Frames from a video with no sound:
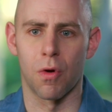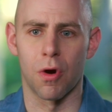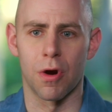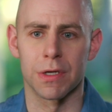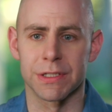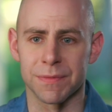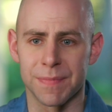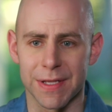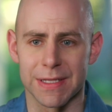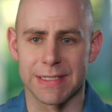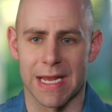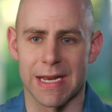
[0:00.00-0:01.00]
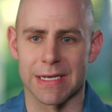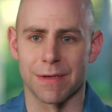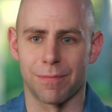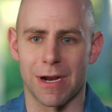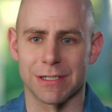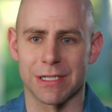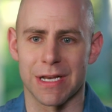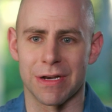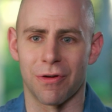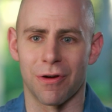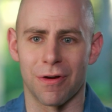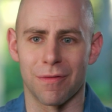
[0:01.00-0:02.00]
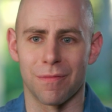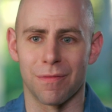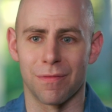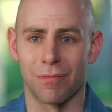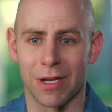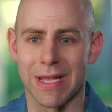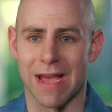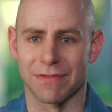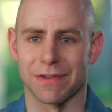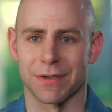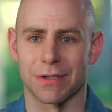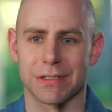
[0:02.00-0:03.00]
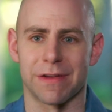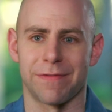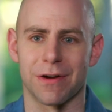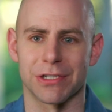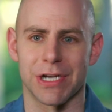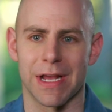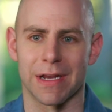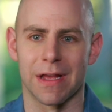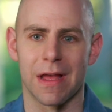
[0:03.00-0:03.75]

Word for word: or debilitating depression or really have difficulty functioning.